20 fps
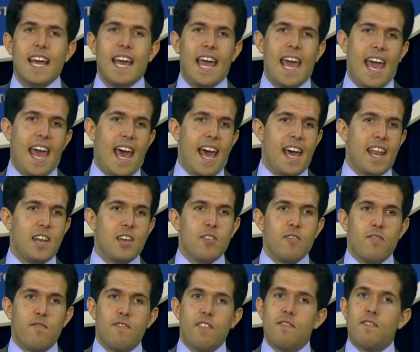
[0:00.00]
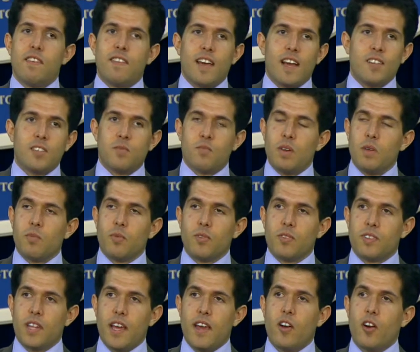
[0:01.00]
and 50,000 people
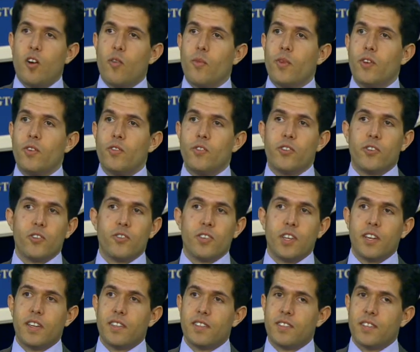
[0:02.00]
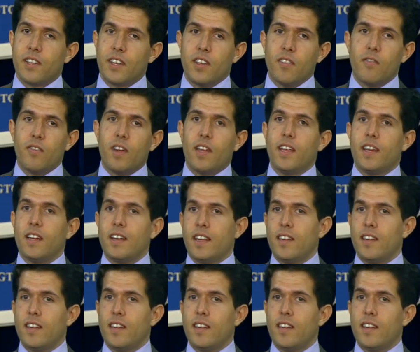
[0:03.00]
stay home in New Jersey because it's inconvenient,